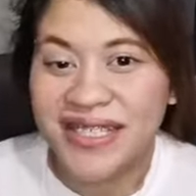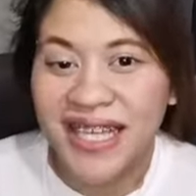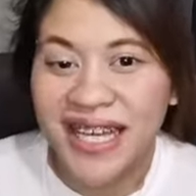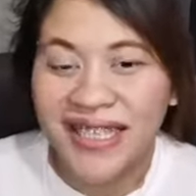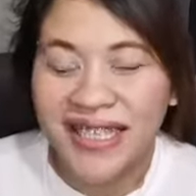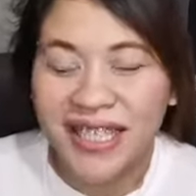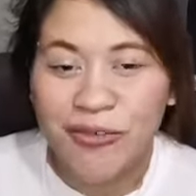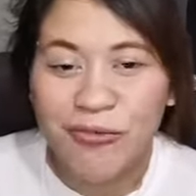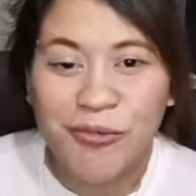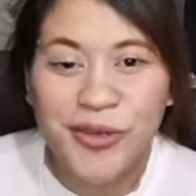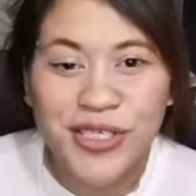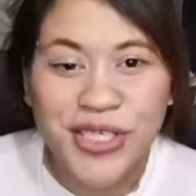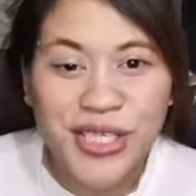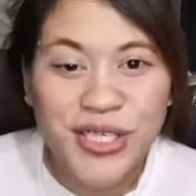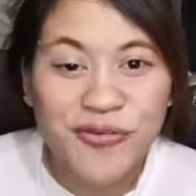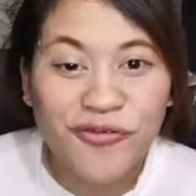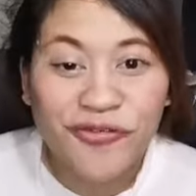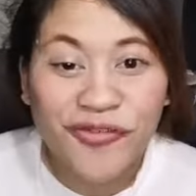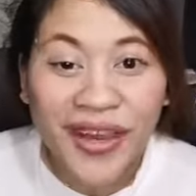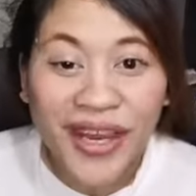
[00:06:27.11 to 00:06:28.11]
natin, which is
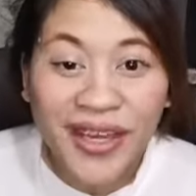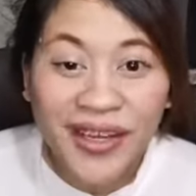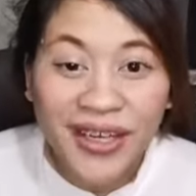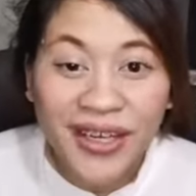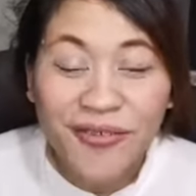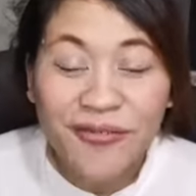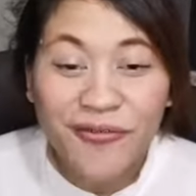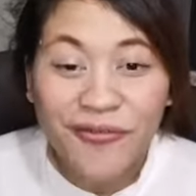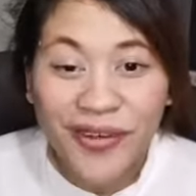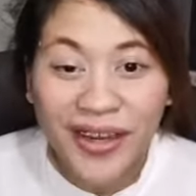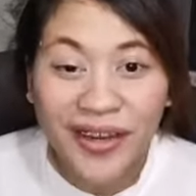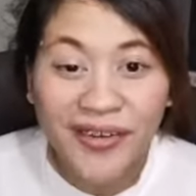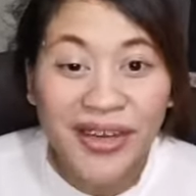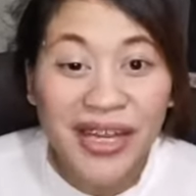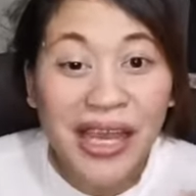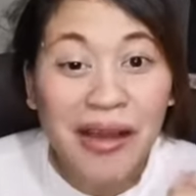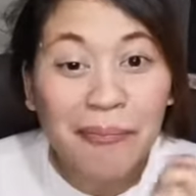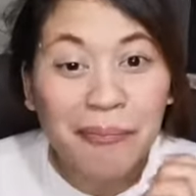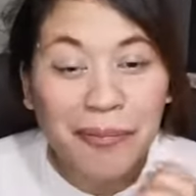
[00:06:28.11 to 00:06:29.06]
very, very